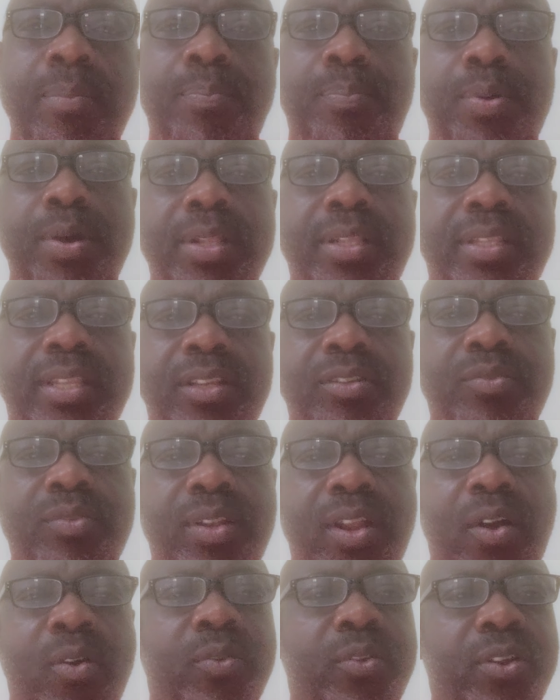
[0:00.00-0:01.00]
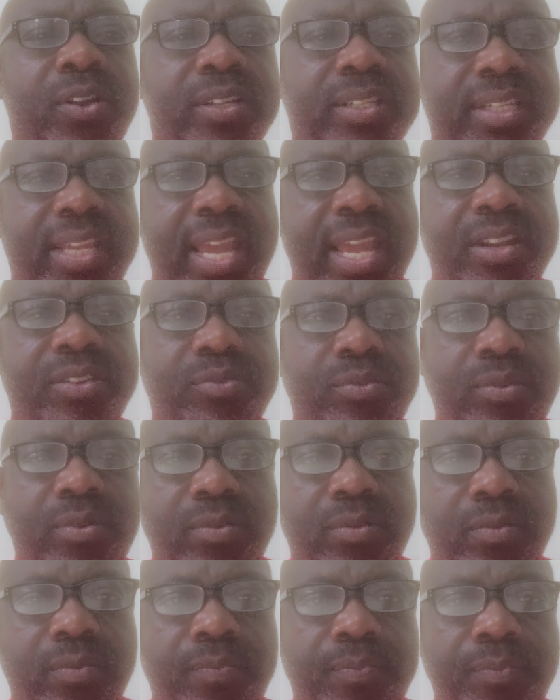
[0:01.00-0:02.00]
put this one on their schedule.
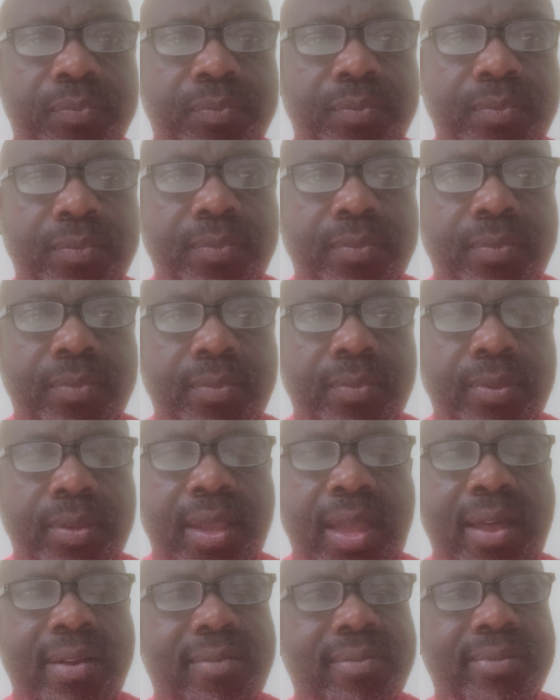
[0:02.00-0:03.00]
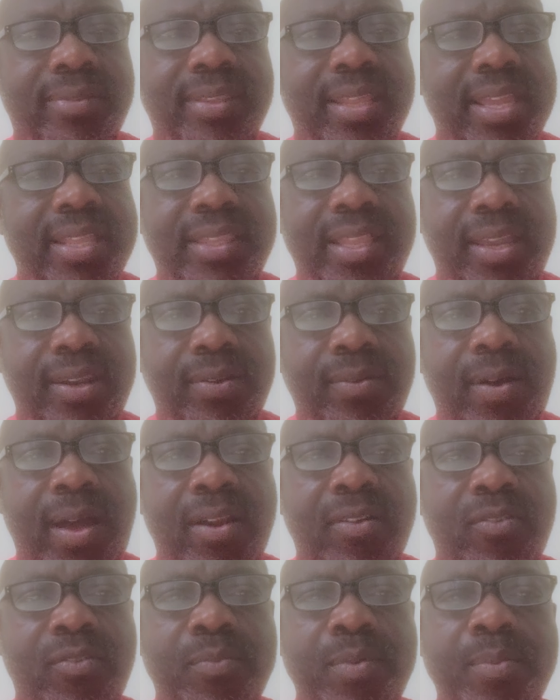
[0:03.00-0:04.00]
I don't think they do. I
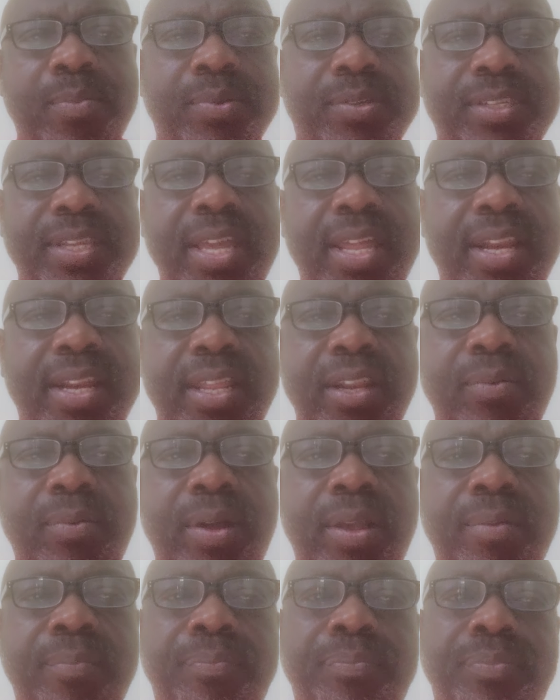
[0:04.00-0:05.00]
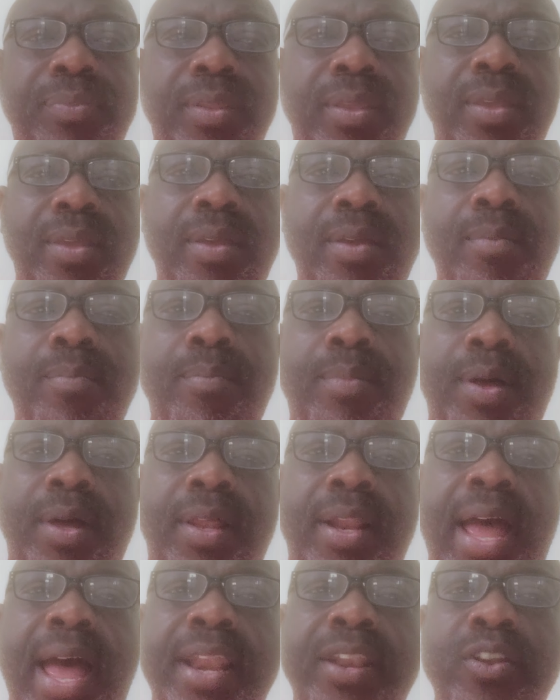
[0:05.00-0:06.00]
don't remember seeing it anyway.
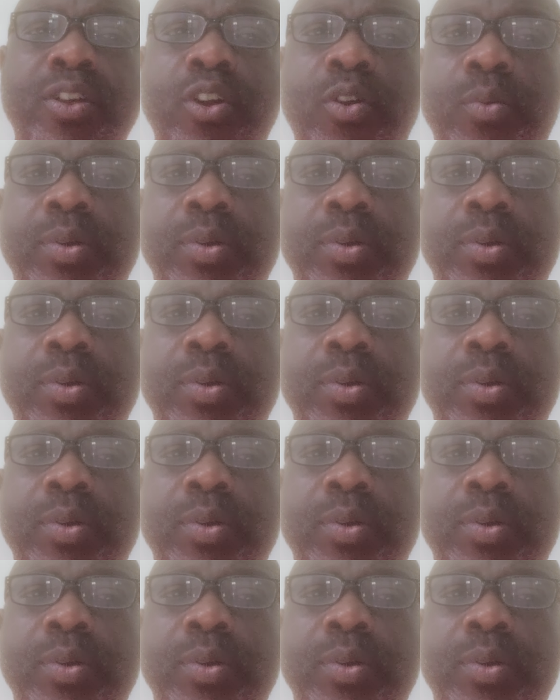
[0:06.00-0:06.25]
But I knew it